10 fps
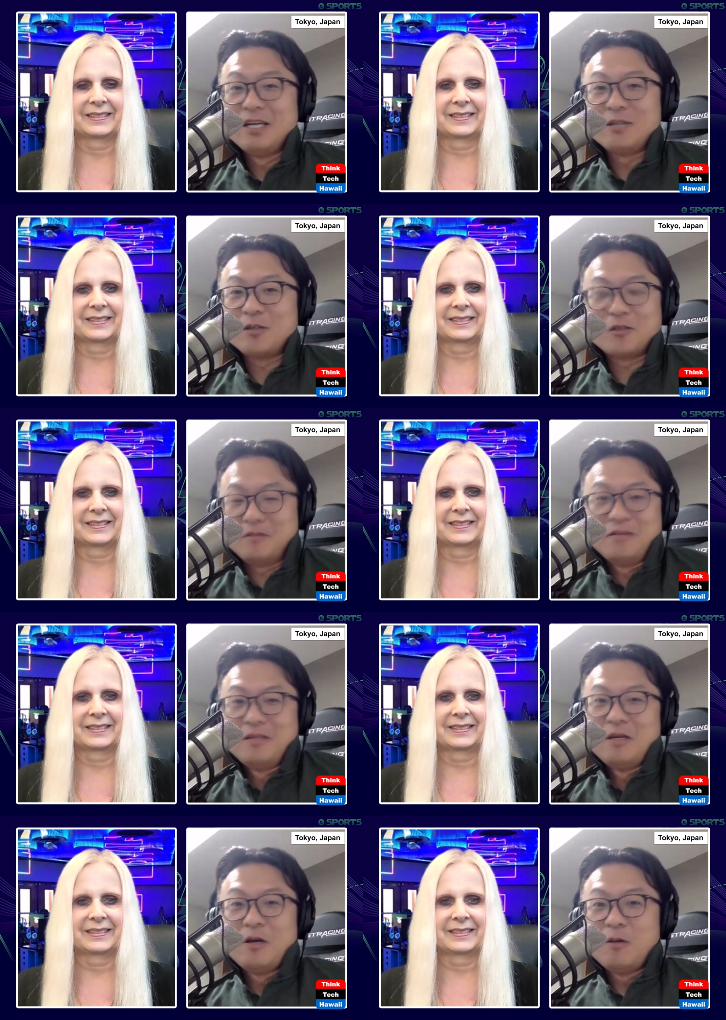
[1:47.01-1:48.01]
Speaker 1: it just
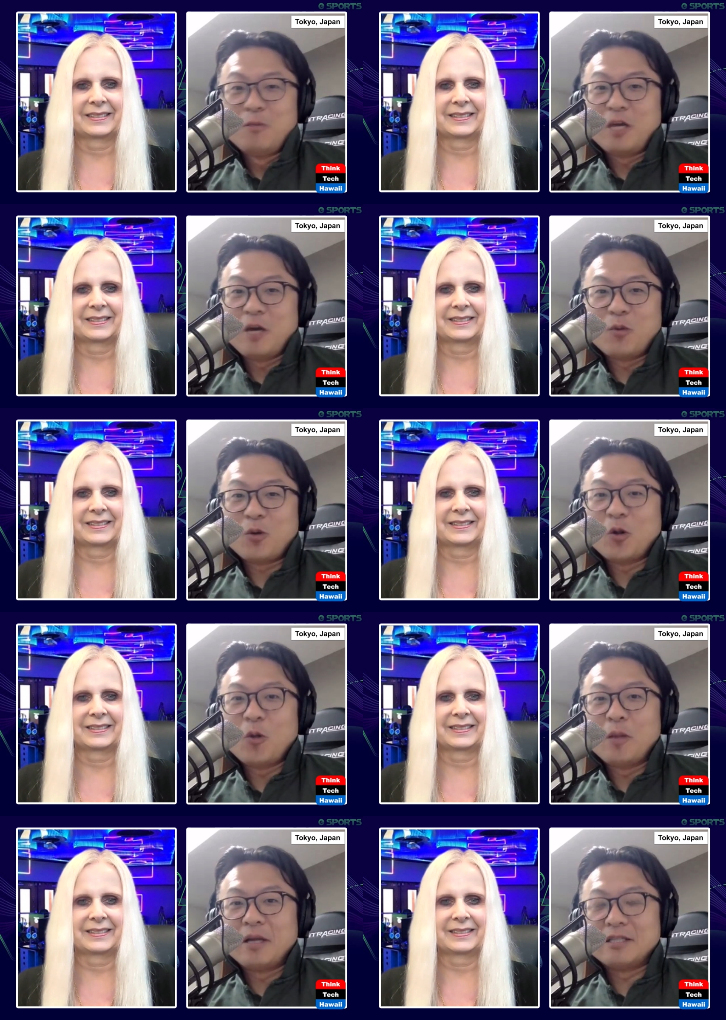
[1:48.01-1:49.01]
became more
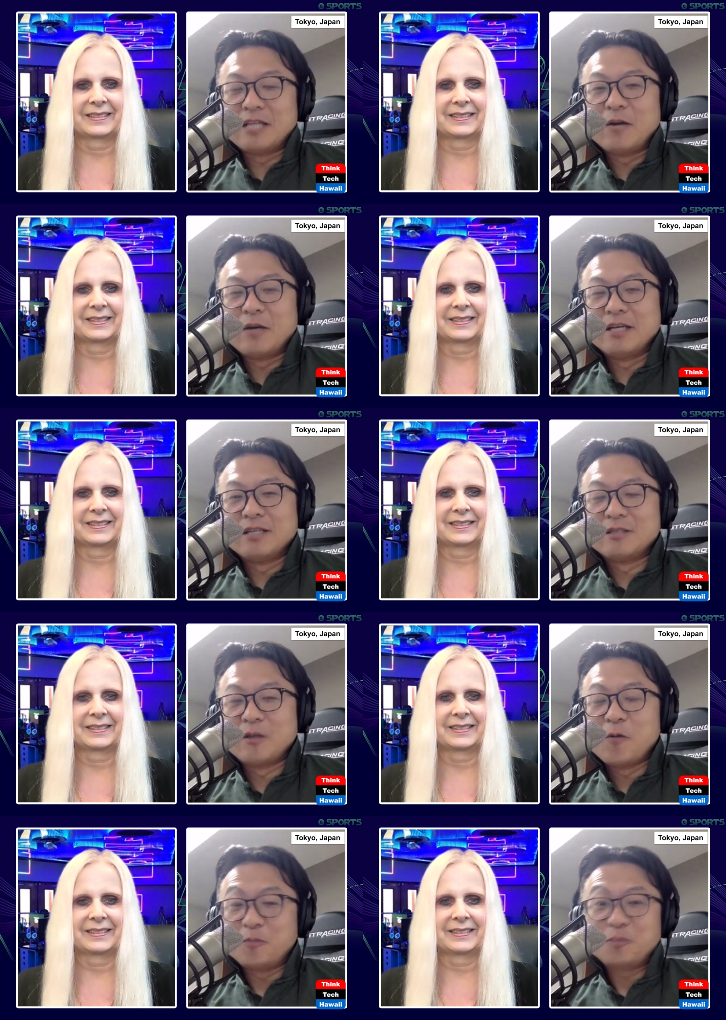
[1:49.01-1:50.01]
globalized nowadays.
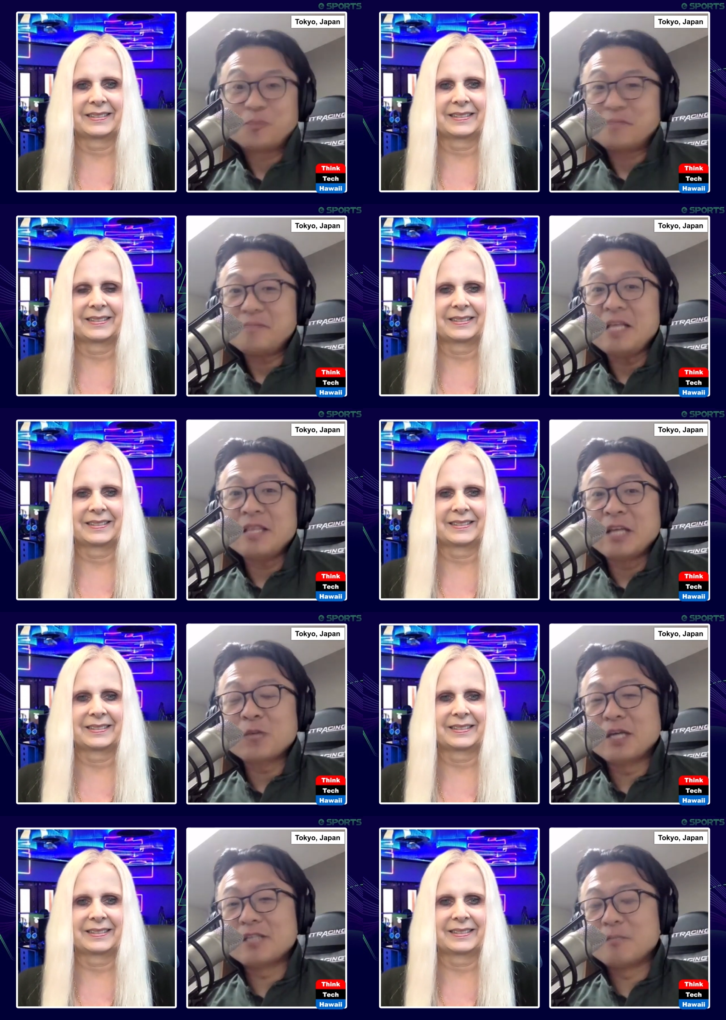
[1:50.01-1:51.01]
So that's
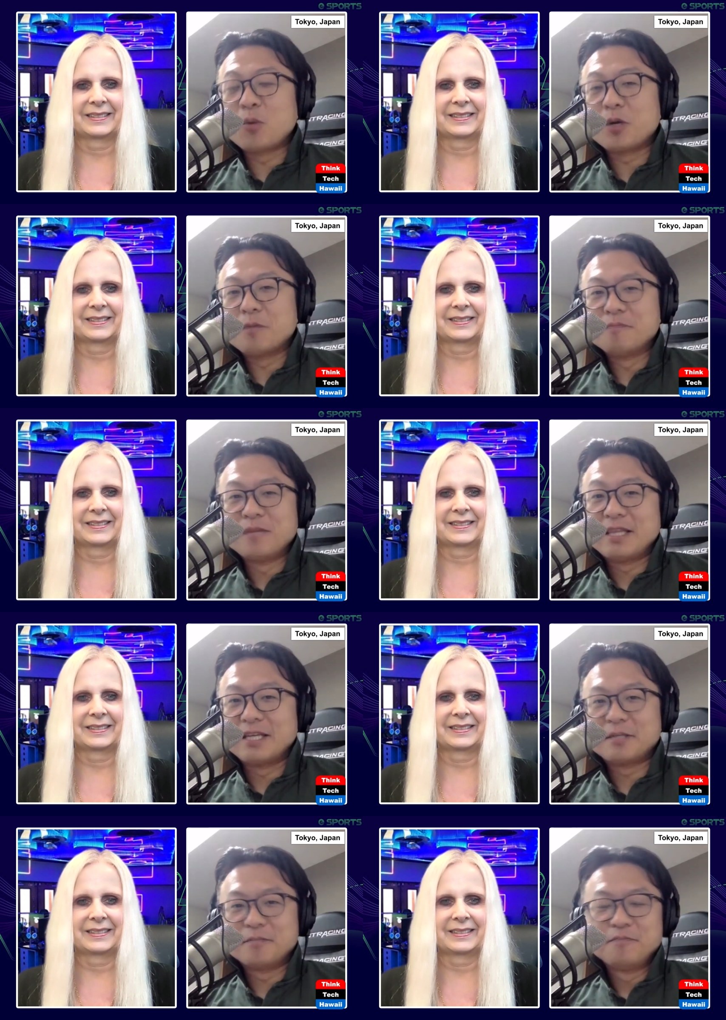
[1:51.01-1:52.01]
why it's important, I
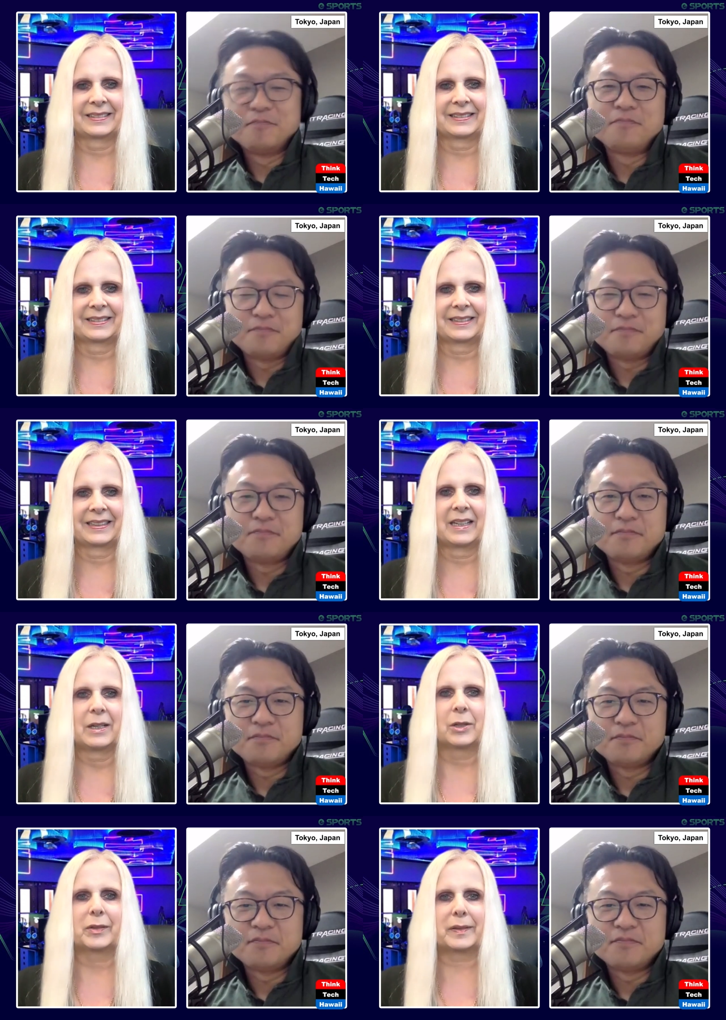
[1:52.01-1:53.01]
think.
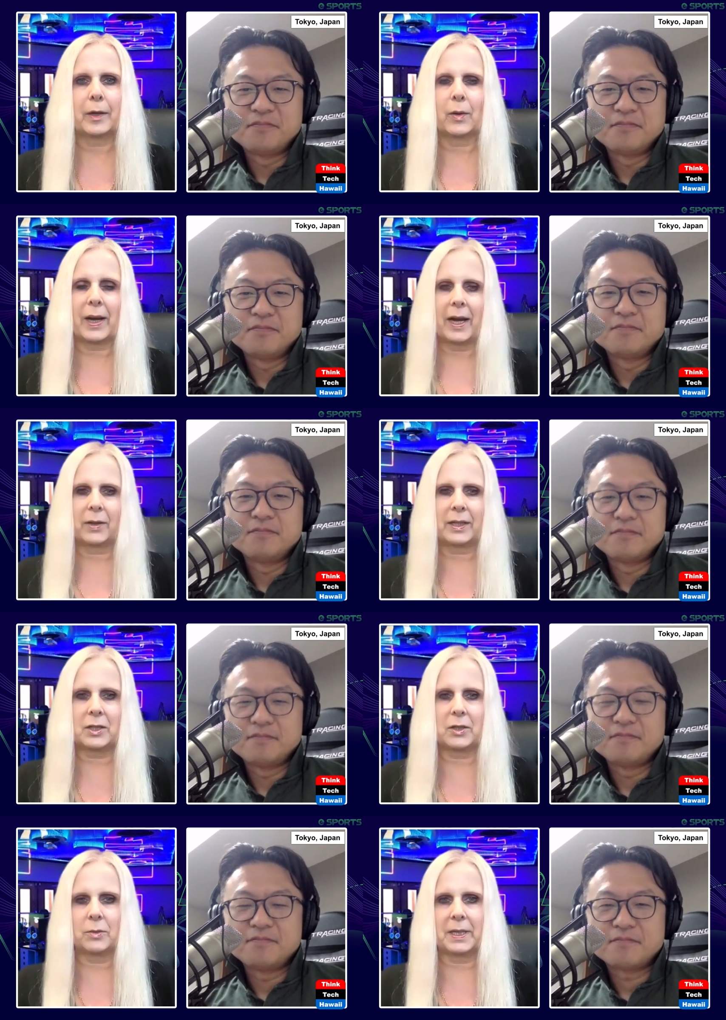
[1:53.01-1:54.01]
Speaker 2: So how
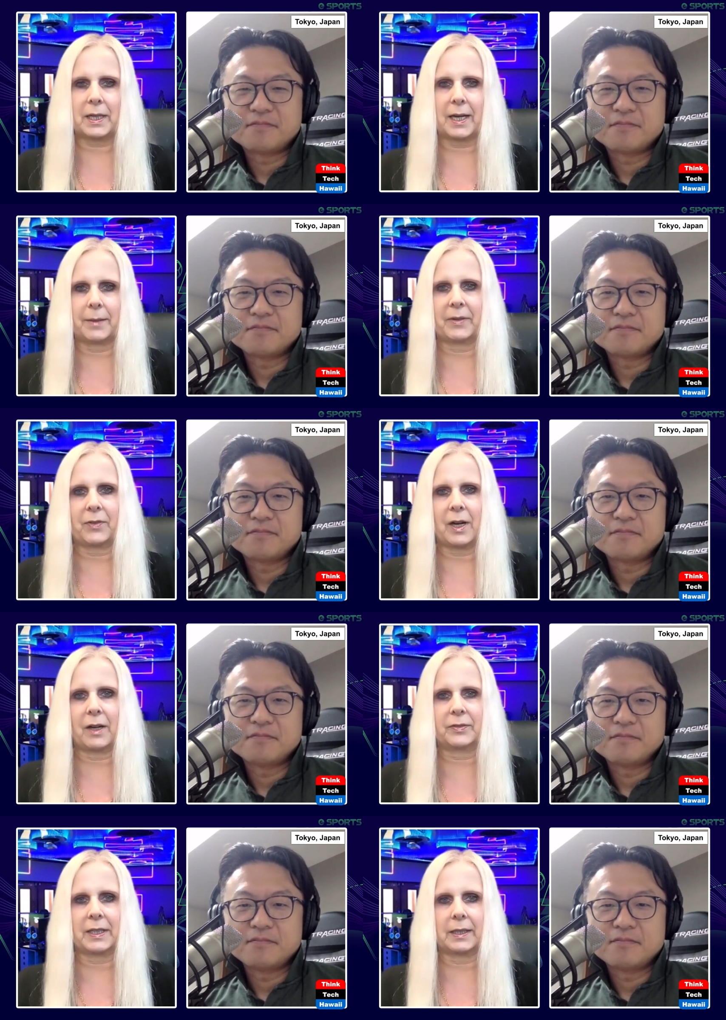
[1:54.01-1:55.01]
did you become
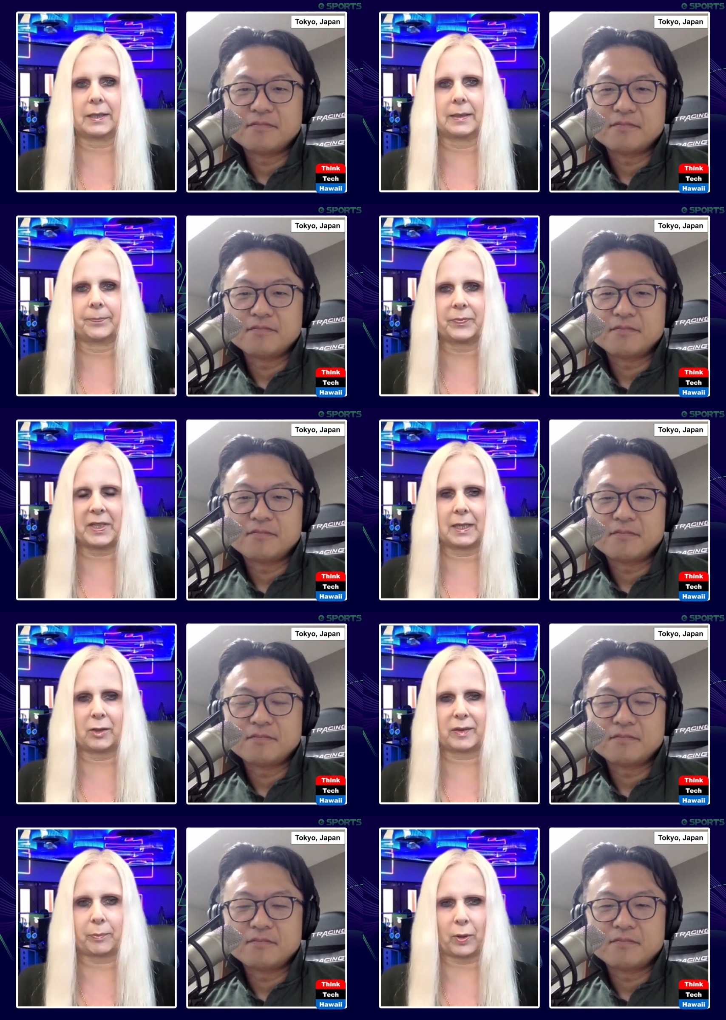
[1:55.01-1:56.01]
involved in
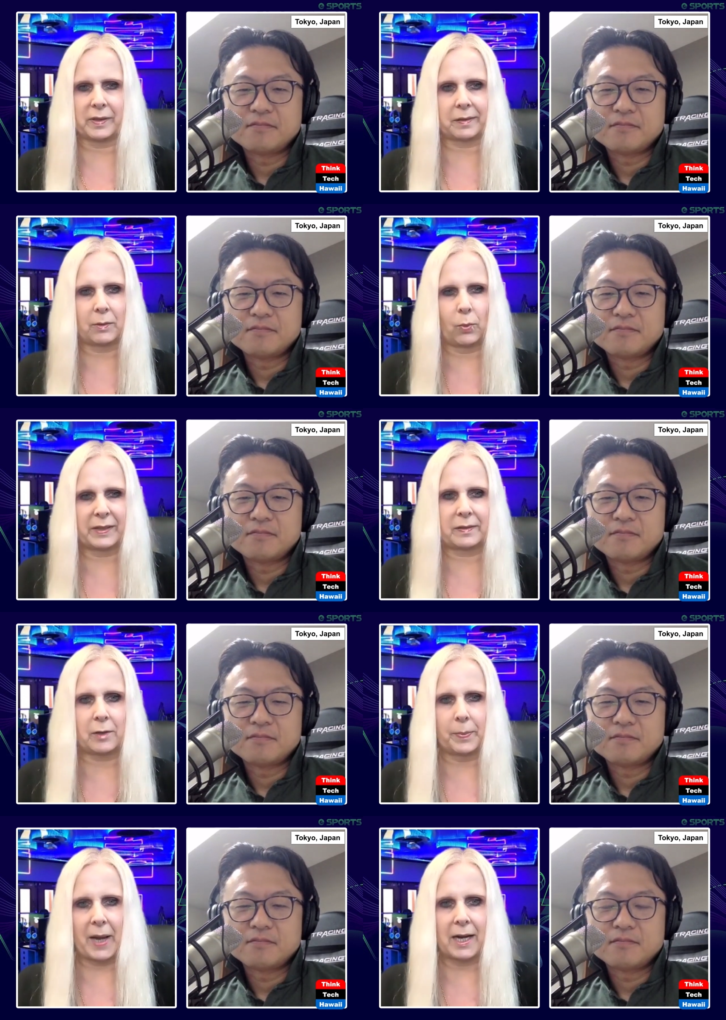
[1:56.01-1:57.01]
esports? Like, what's
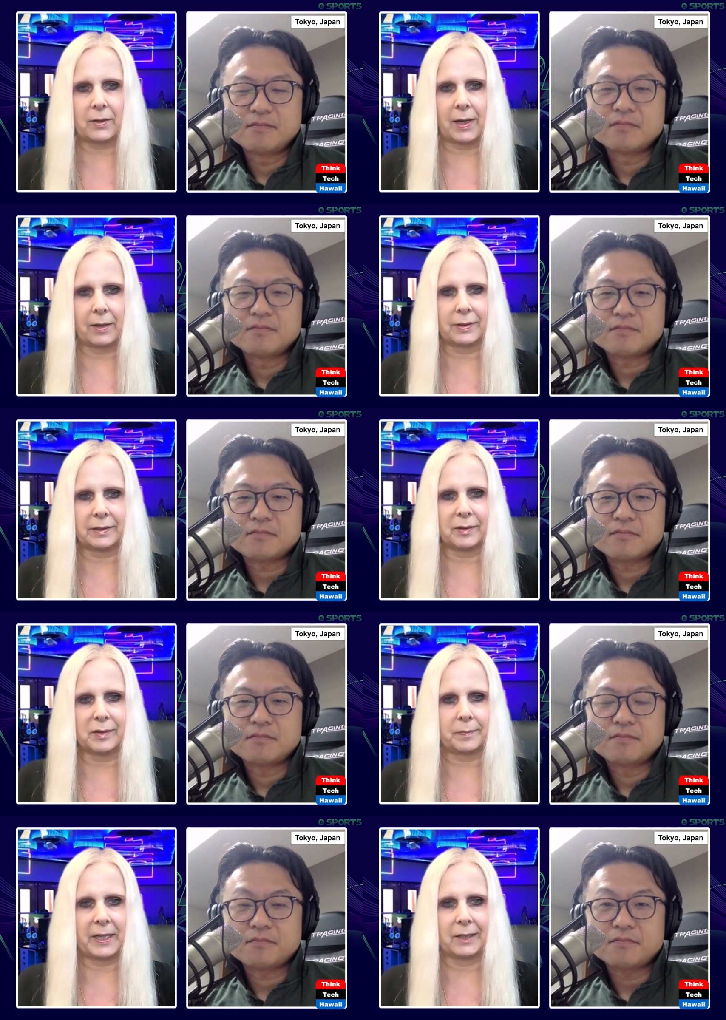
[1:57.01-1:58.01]
your background in the
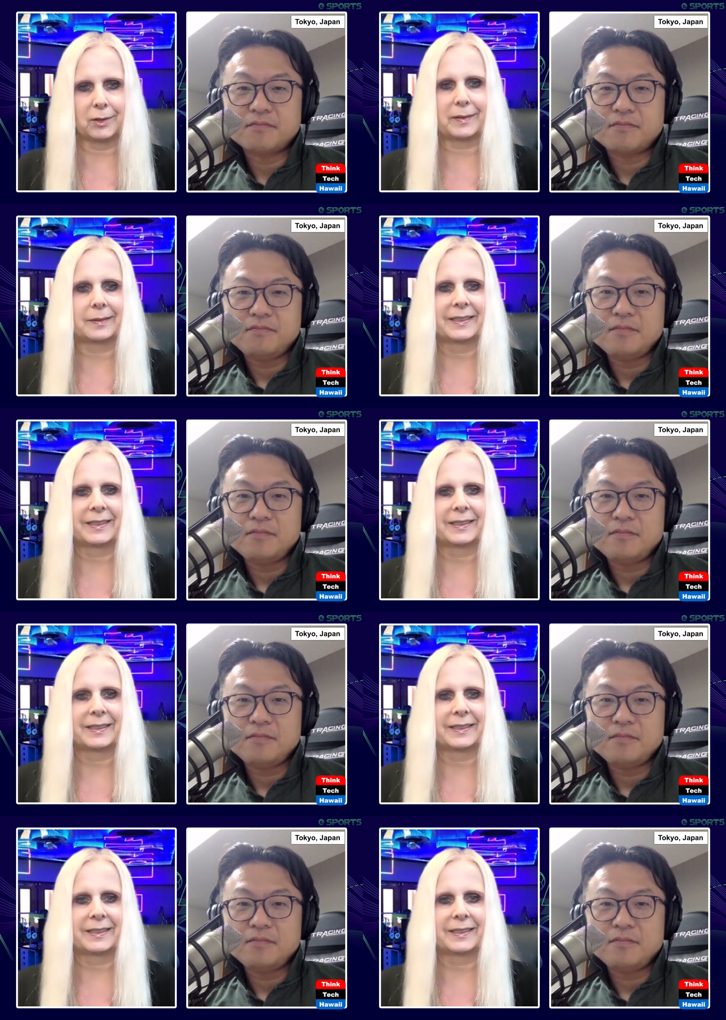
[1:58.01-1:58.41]
space?